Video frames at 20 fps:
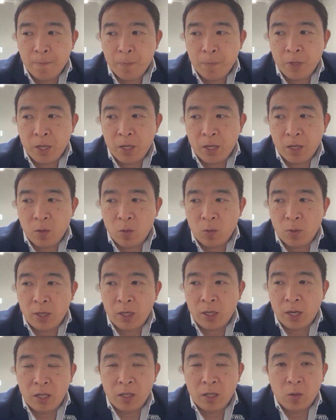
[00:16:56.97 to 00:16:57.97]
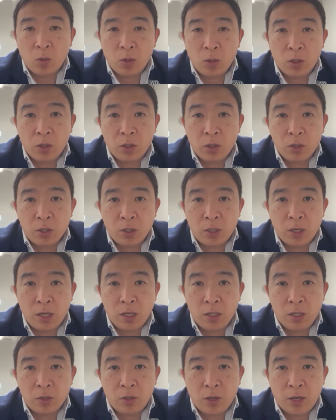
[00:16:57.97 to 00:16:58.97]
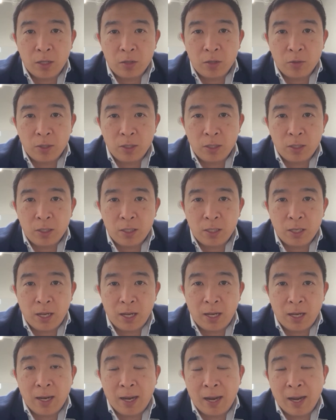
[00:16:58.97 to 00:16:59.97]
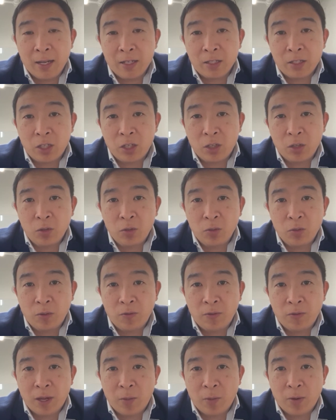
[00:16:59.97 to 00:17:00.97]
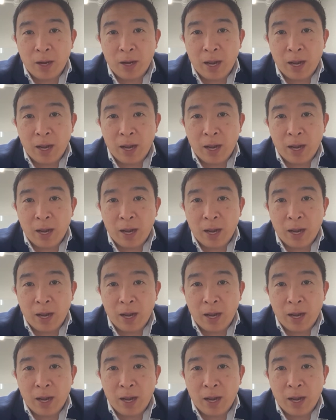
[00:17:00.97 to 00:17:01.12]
white collar workers and college graduates. And I ask you, if that were to